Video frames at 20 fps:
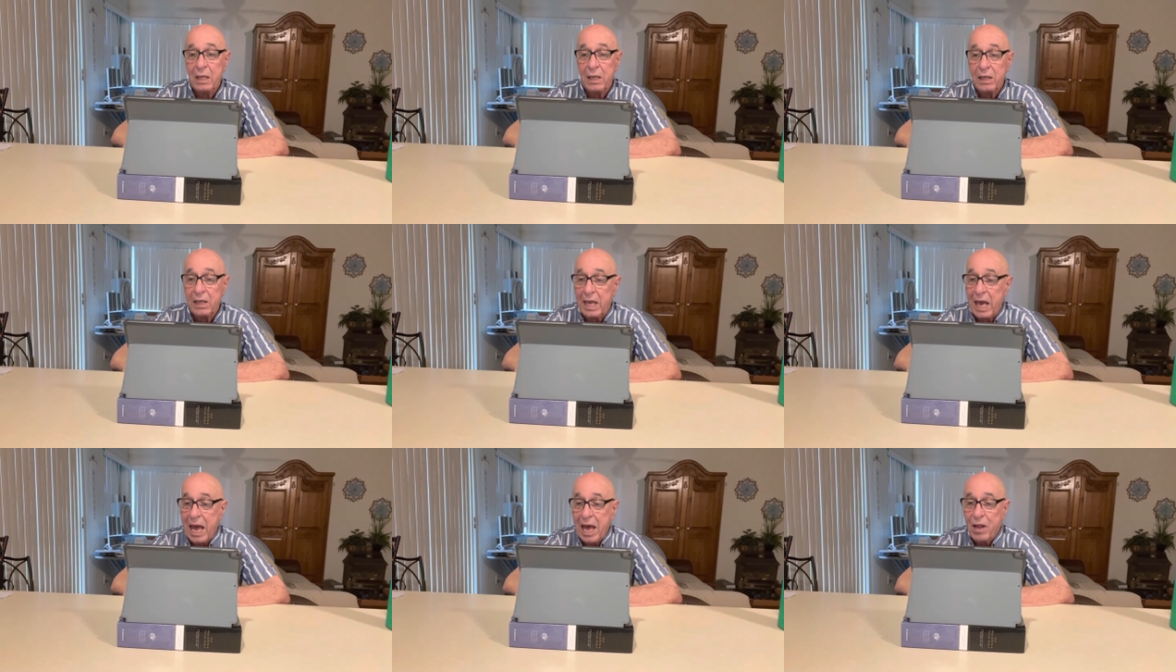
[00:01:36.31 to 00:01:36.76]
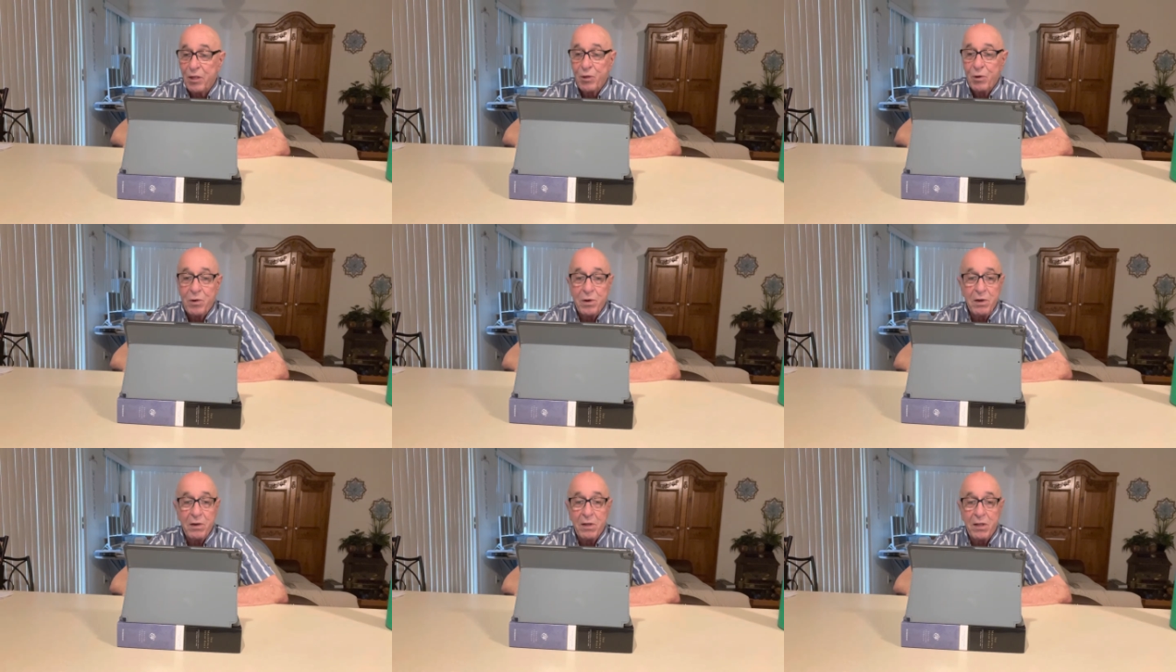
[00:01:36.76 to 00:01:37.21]

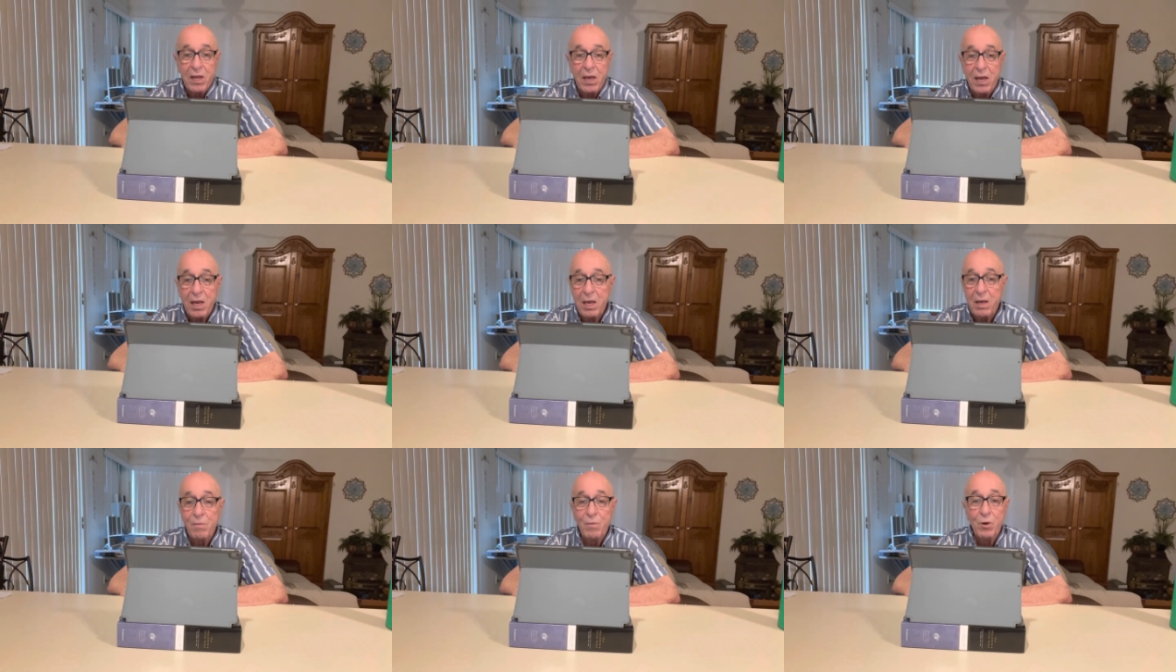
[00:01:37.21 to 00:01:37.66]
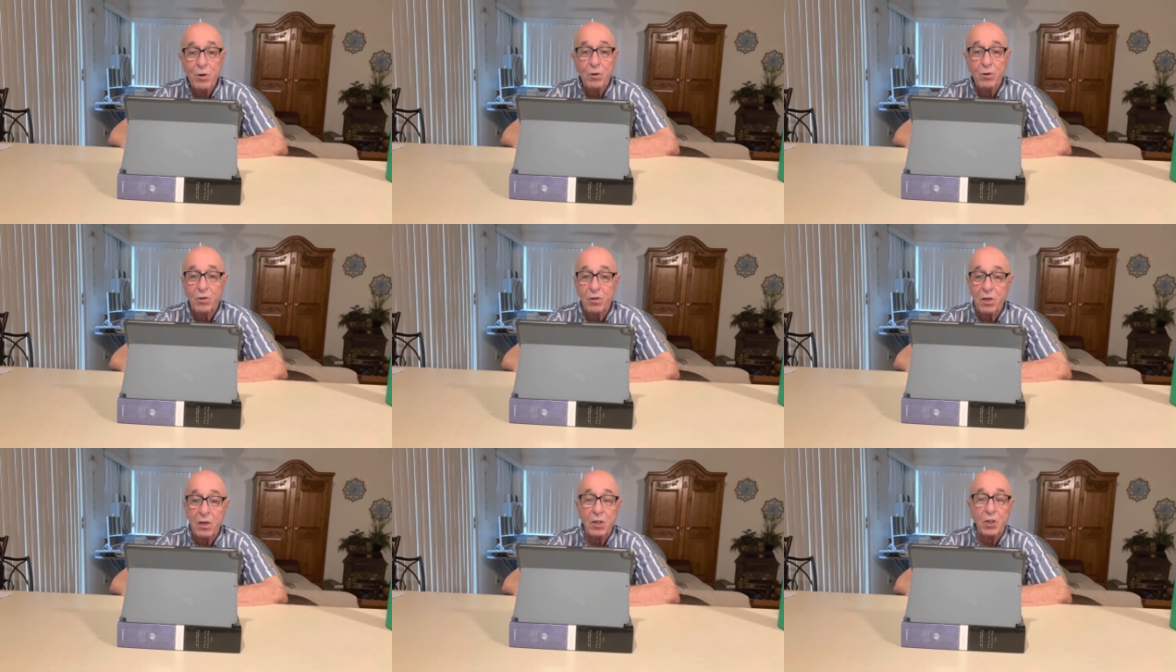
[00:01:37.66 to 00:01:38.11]
gathering of the
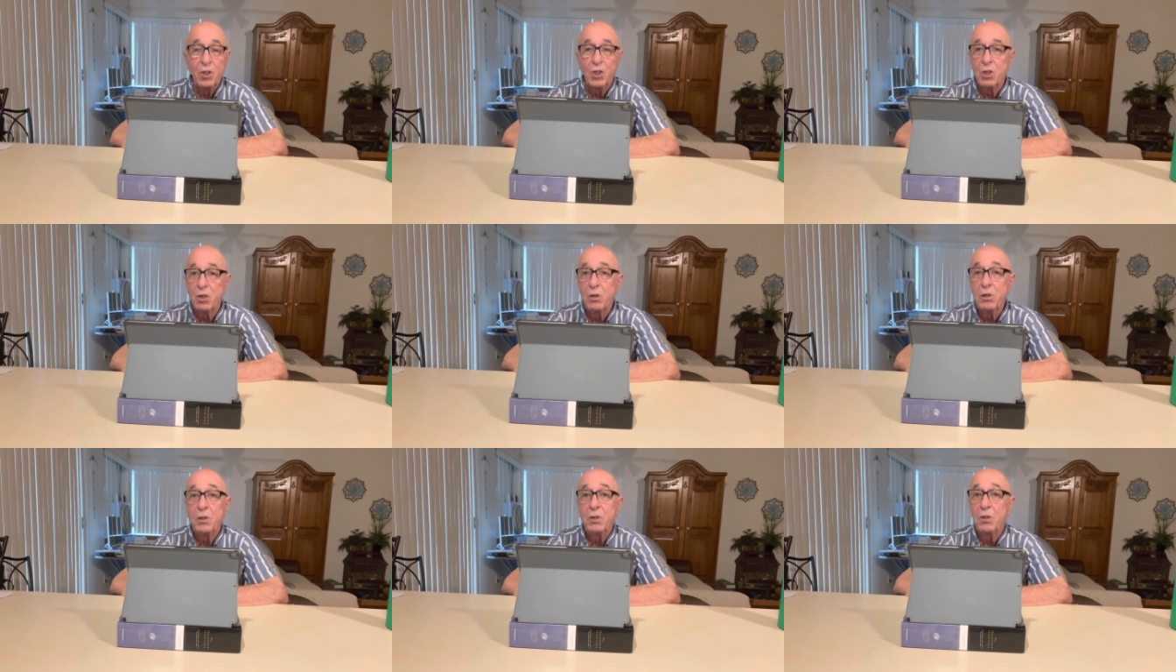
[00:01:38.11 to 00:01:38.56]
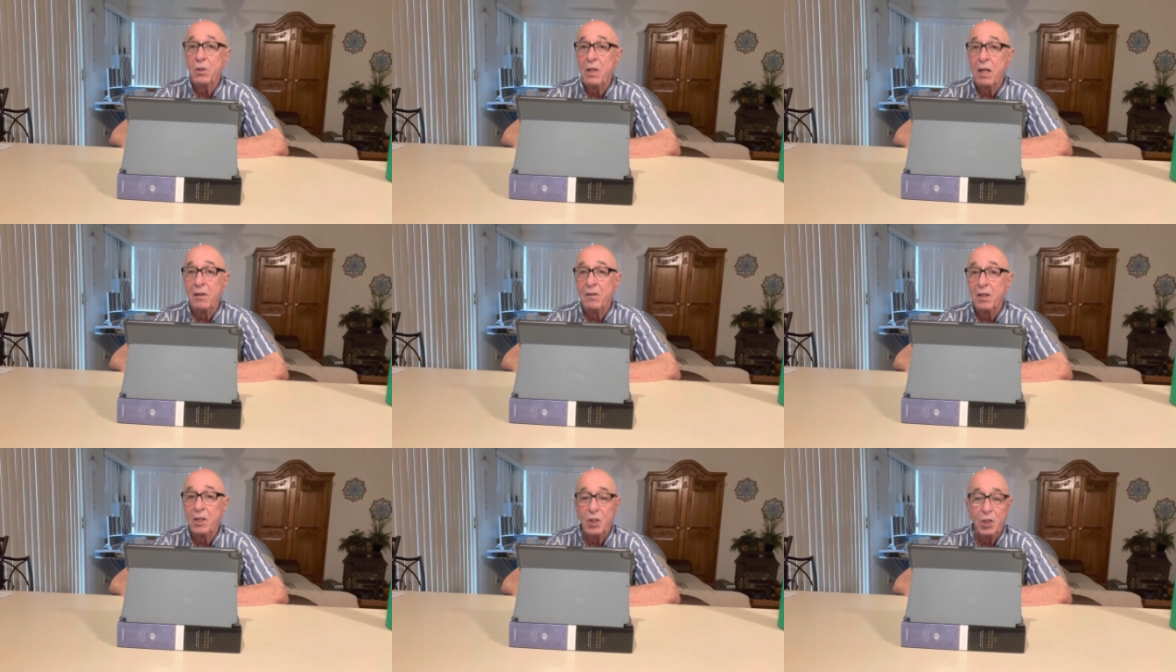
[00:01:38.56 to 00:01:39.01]
Hebrews and
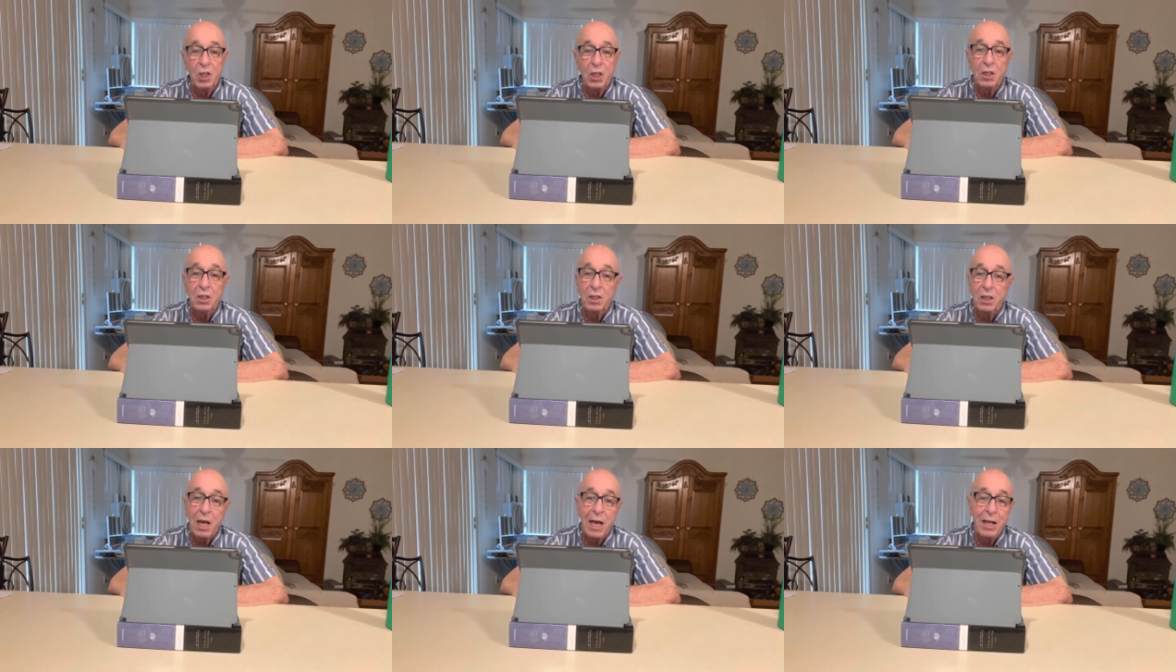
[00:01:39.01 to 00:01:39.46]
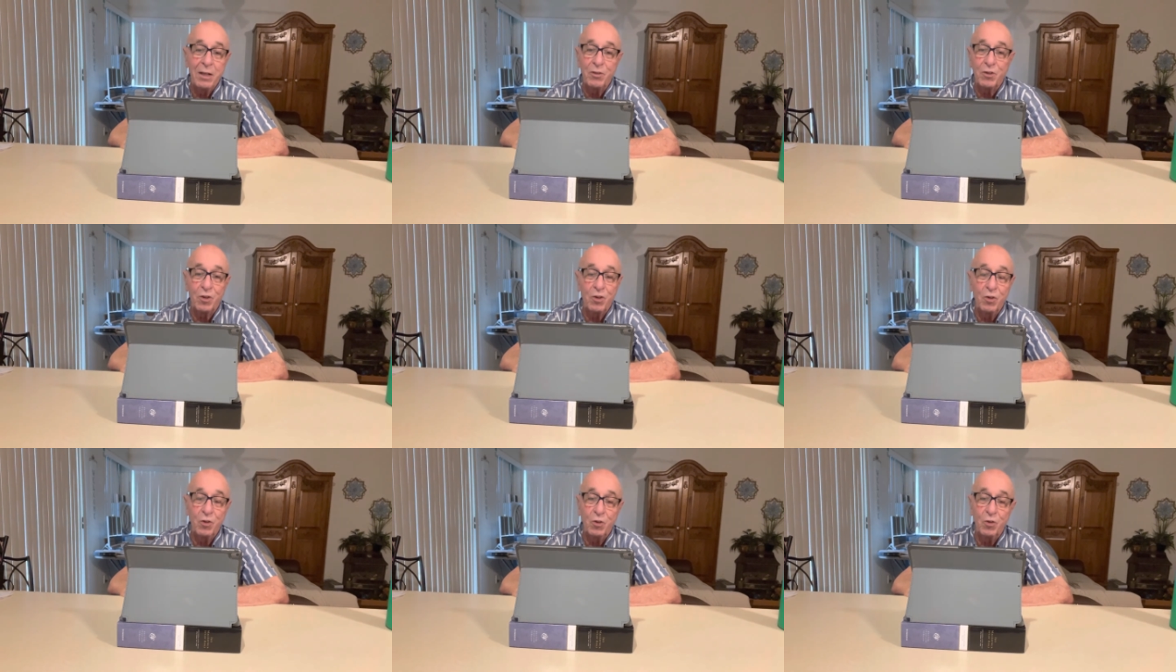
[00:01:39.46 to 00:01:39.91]
the
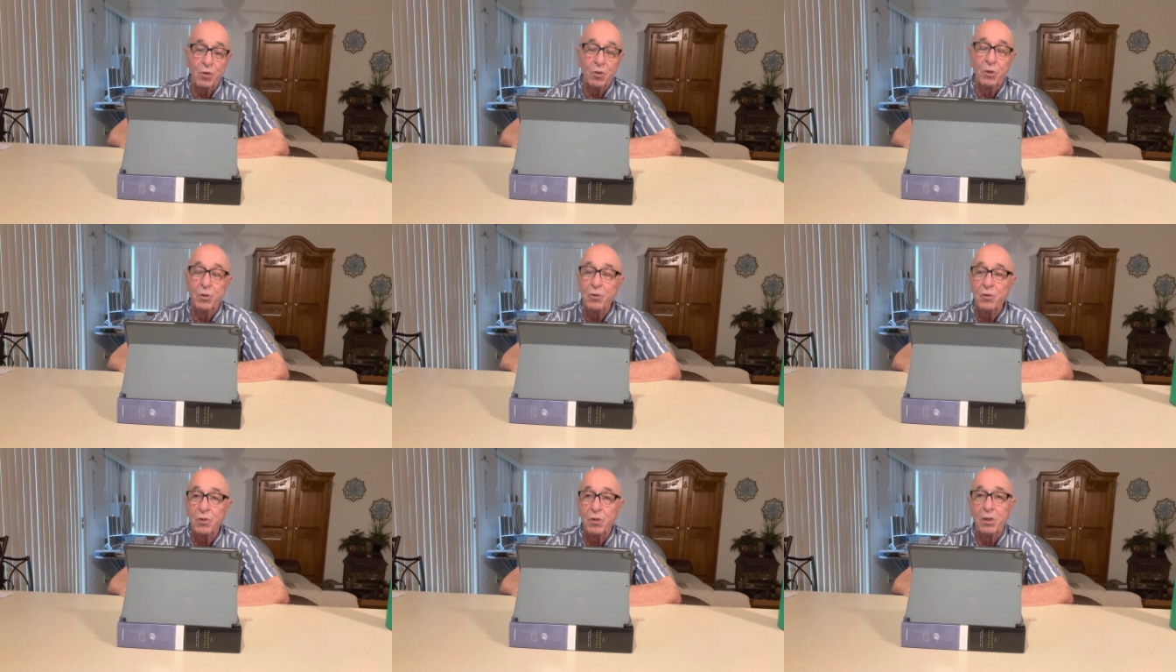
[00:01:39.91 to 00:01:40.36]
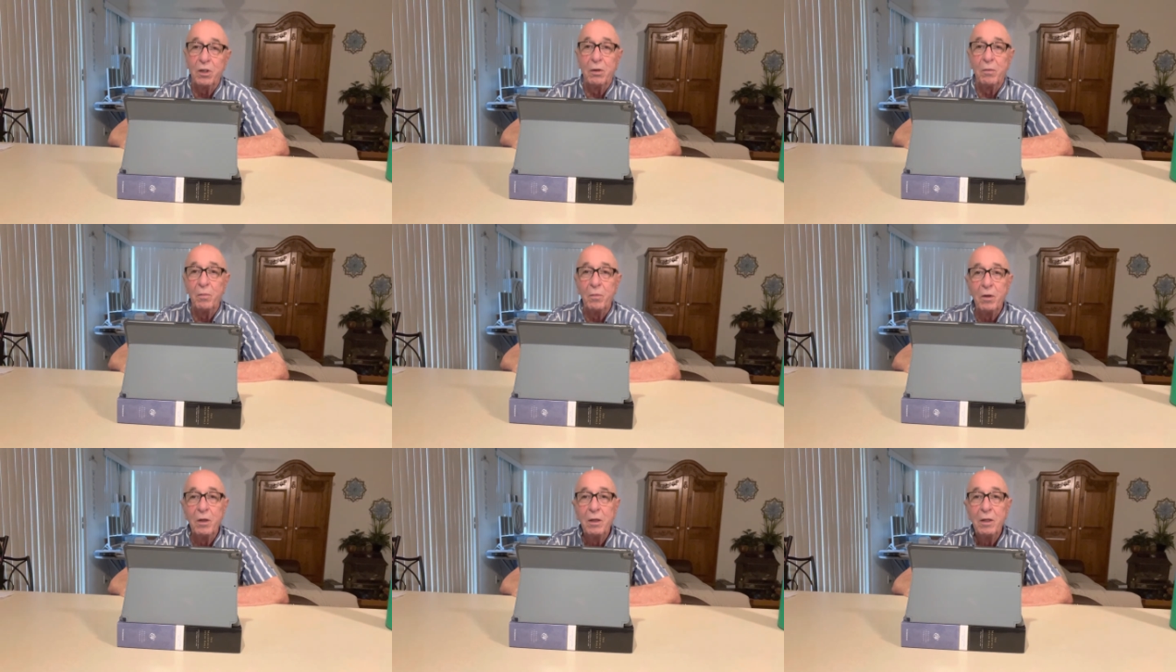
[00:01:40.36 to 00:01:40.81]
Gentiles to Jerusalem.